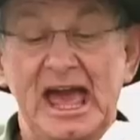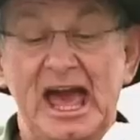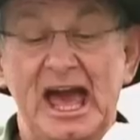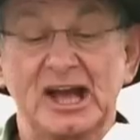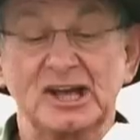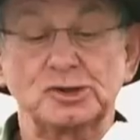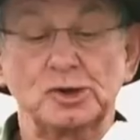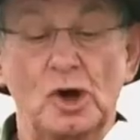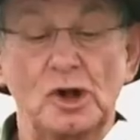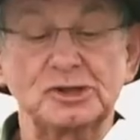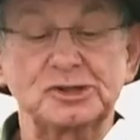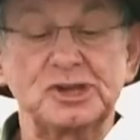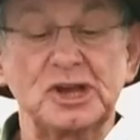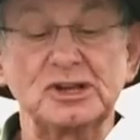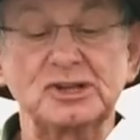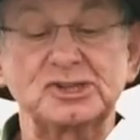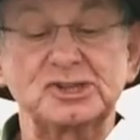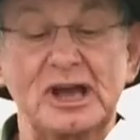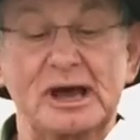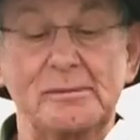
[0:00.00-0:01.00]
as
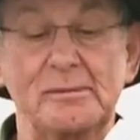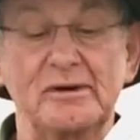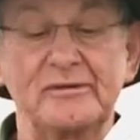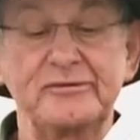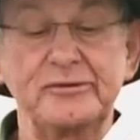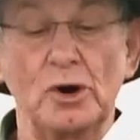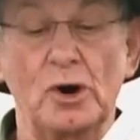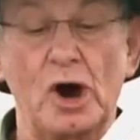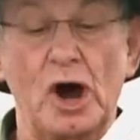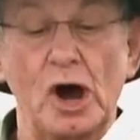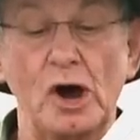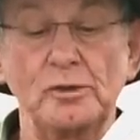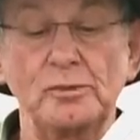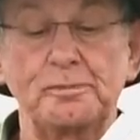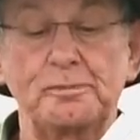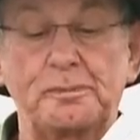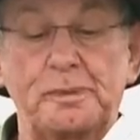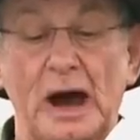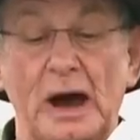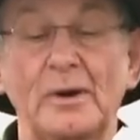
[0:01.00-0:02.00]
also some of your
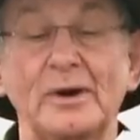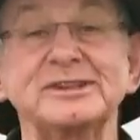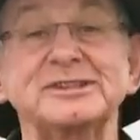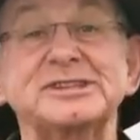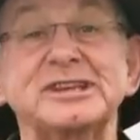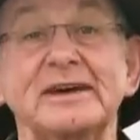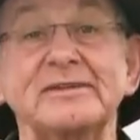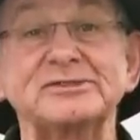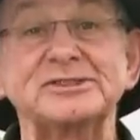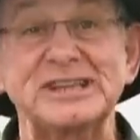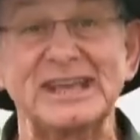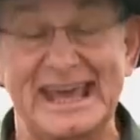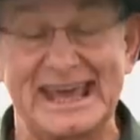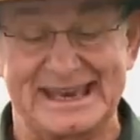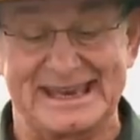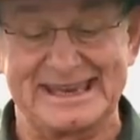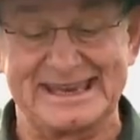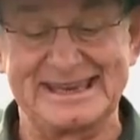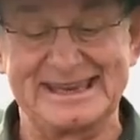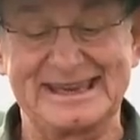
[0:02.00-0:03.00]
own poets have
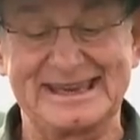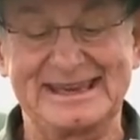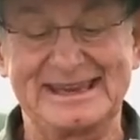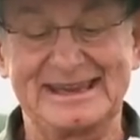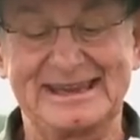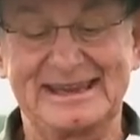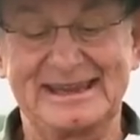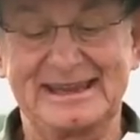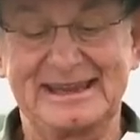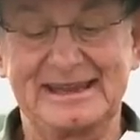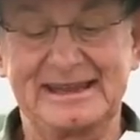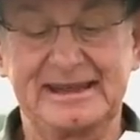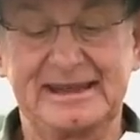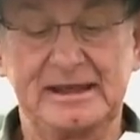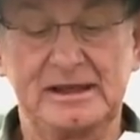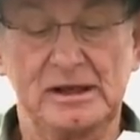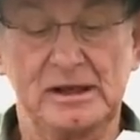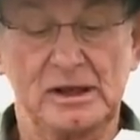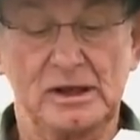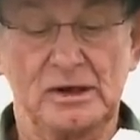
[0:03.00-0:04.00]
said.
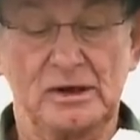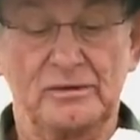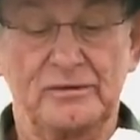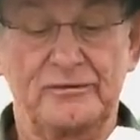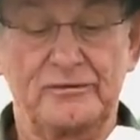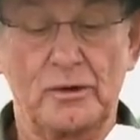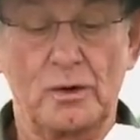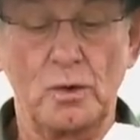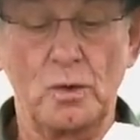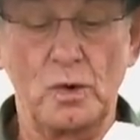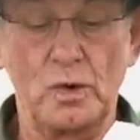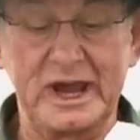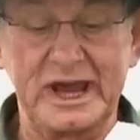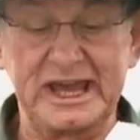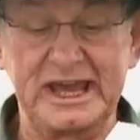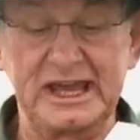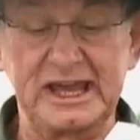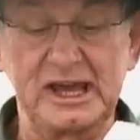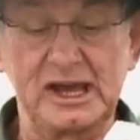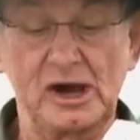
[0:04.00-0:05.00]
For
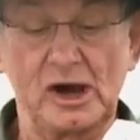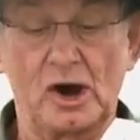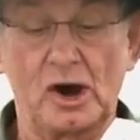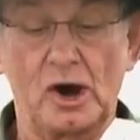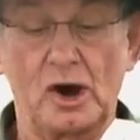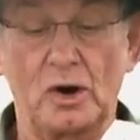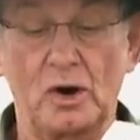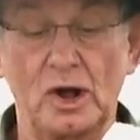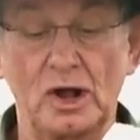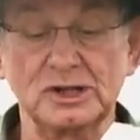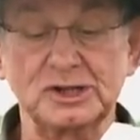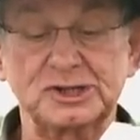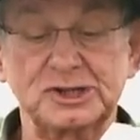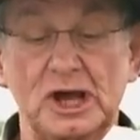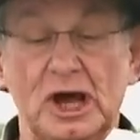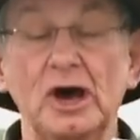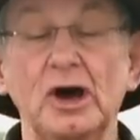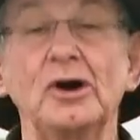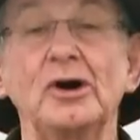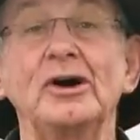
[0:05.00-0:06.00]
we are
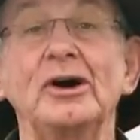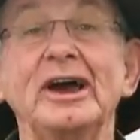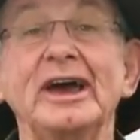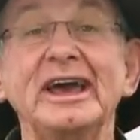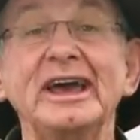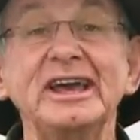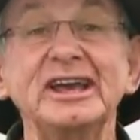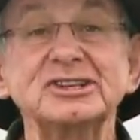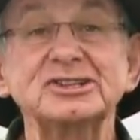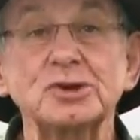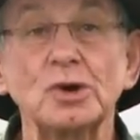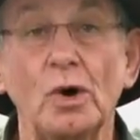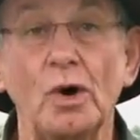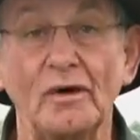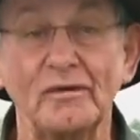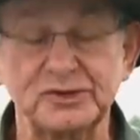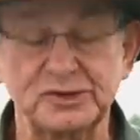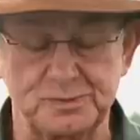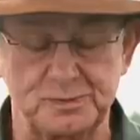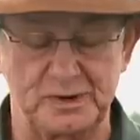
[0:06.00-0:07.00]
also his
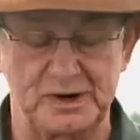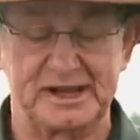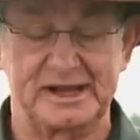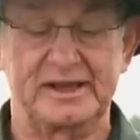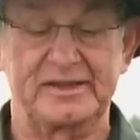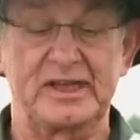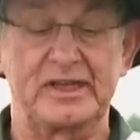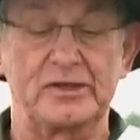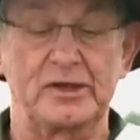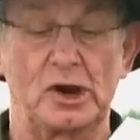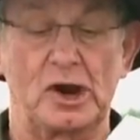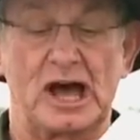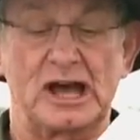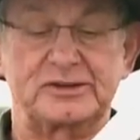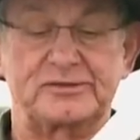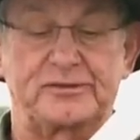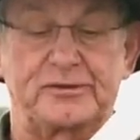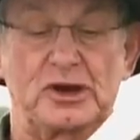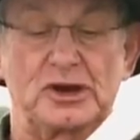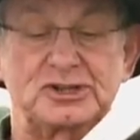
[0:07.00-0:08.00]
offspring. And then the
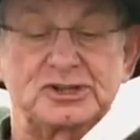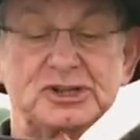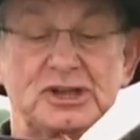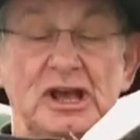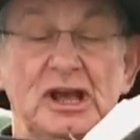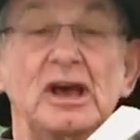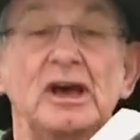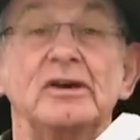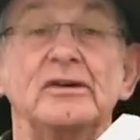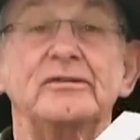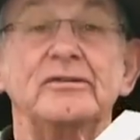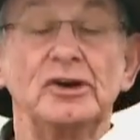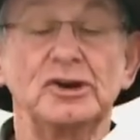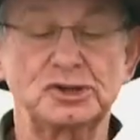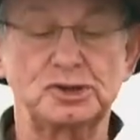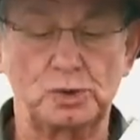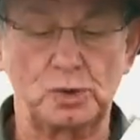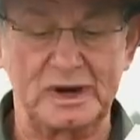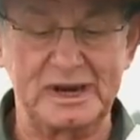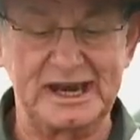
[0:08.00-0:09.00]
last verse,
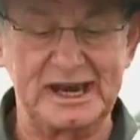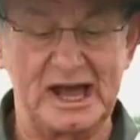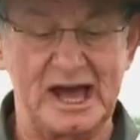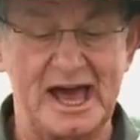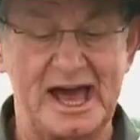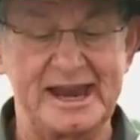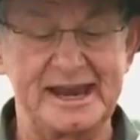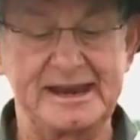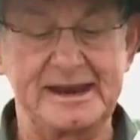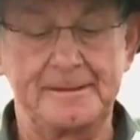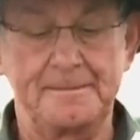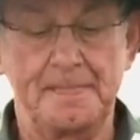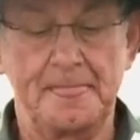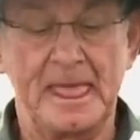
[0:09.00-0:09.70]
verse 29.